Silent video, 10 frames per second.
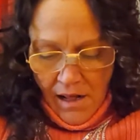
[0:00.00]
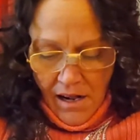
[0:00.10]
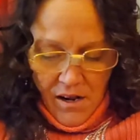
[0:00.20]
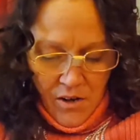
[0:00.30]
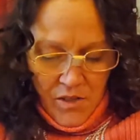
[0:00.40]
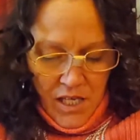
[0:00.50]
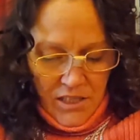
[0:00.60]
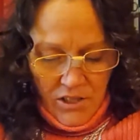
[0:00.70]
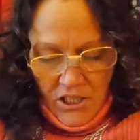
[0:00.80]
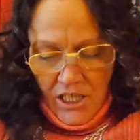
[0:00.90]
Okay,
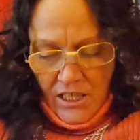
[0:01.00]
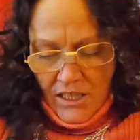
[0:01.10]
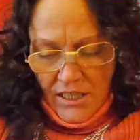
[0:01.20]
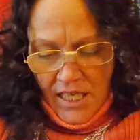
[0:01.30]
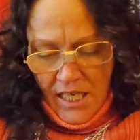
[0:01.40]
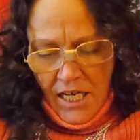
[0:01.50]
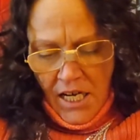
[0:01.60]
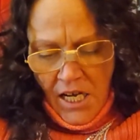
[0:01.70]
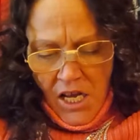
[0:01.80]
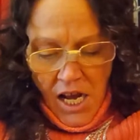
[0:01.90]
Jenna said,
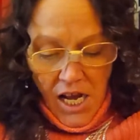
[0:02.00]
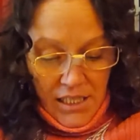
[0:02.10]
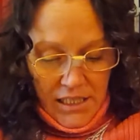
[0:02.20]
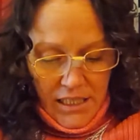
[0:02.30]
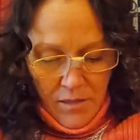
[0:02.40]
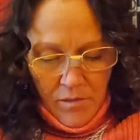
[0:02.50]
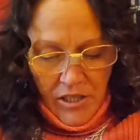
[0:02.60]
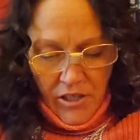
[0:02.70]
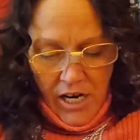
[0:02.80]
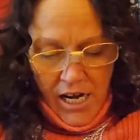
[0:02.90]
a gleam in
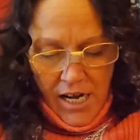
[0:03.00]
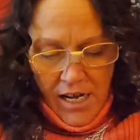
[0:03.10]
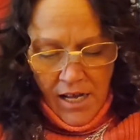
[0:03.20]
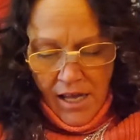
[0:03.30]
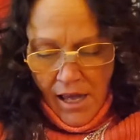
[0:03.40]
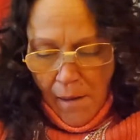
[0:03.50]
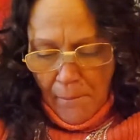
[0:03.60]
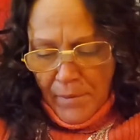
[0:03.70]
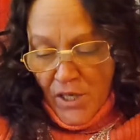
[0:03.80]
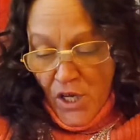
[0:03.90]
her eye.
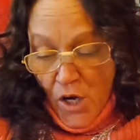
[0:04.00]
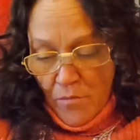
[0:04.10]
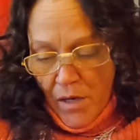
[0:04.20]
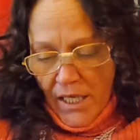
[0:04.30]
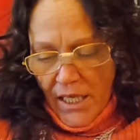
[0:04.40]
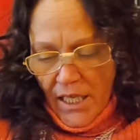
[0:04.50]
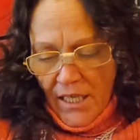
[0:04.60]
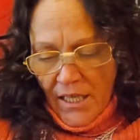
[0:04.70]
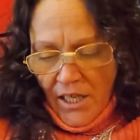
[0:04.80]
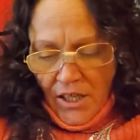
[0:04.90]
But no money.
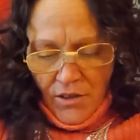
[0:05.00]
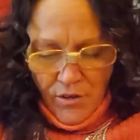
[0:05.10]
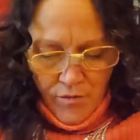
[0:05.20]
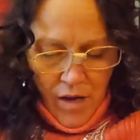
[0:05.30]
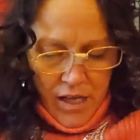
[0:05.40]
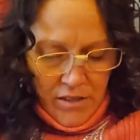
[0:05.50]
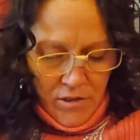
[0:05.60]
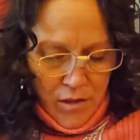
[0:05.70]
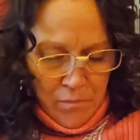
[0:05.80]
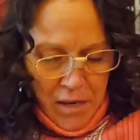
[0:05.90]
You got
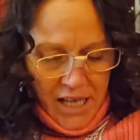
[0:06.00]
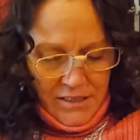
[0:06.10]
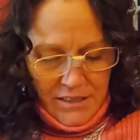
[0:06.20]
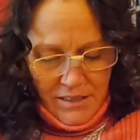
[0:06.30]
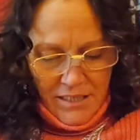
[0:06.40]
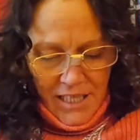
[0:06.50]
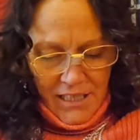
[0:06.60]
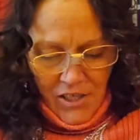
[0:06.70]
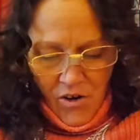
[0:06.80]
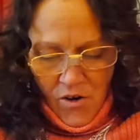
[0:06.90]
3 passes to get the
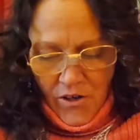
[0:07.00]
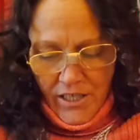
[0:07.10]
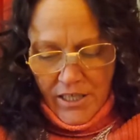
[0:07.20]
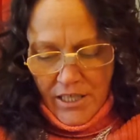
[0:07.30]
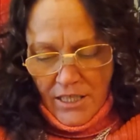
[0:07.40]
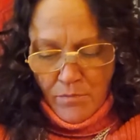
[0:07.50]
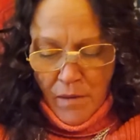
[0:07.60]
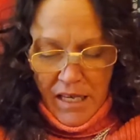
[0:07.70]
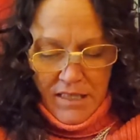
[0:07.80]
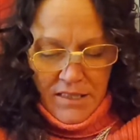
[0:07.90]
car into the
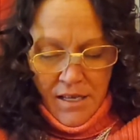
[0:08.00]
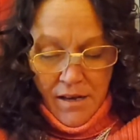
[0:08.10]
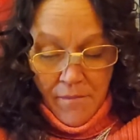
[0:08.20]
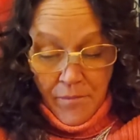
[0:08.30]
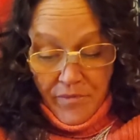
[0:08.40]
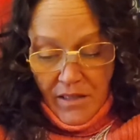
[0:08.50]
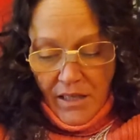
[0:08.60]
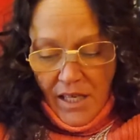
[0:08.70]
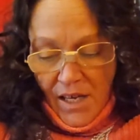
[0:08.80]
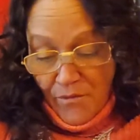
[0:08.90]
space.
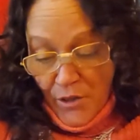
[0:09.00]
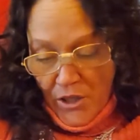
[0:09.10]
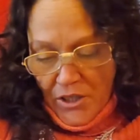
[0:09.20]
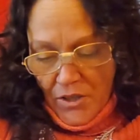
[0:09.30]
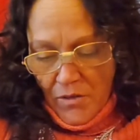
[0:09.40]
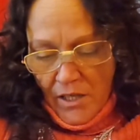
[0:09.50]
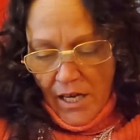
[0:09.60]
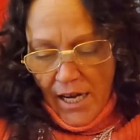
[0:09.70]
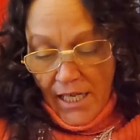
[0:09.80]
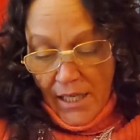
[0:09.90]
If you can do it,
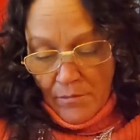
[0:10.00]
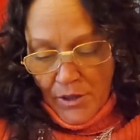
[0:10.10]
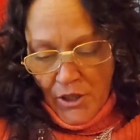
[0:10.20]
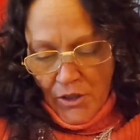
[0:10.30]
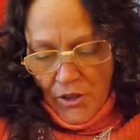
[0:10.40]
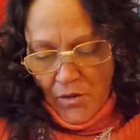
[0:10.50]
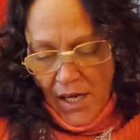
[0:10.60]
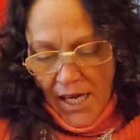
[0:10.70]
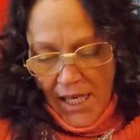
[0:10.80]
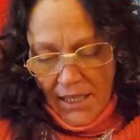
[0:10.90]
and I'm sure you
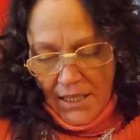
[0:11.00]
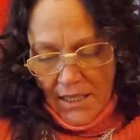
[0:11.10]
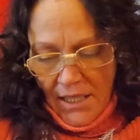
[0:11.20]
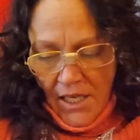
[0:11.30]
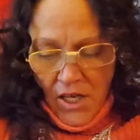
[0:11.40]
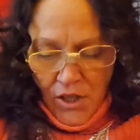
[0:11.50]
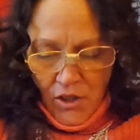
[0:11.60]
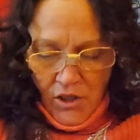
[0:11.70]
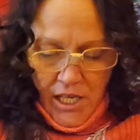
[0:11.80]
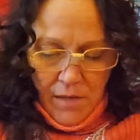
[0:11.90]
can't, you
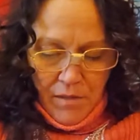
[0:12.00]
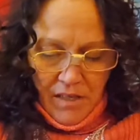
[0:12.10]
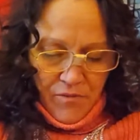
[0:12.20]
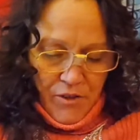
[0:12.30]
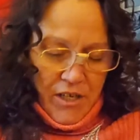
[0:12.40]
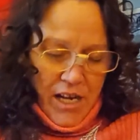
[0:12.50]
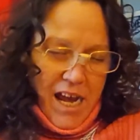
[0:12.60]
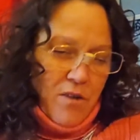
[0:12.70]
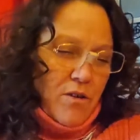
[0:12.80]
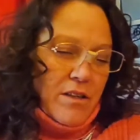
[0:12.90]
get me for an
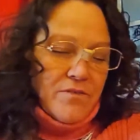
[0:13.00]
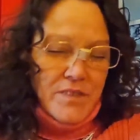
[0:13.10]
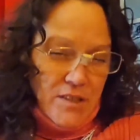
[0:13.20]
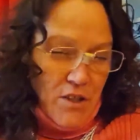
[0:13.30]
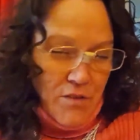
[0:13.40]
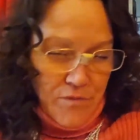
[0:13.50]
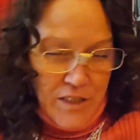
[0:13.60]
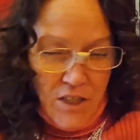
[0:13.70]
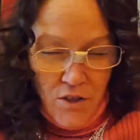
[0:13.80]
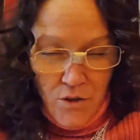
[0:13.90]
hour of
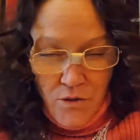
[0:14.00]
servitude.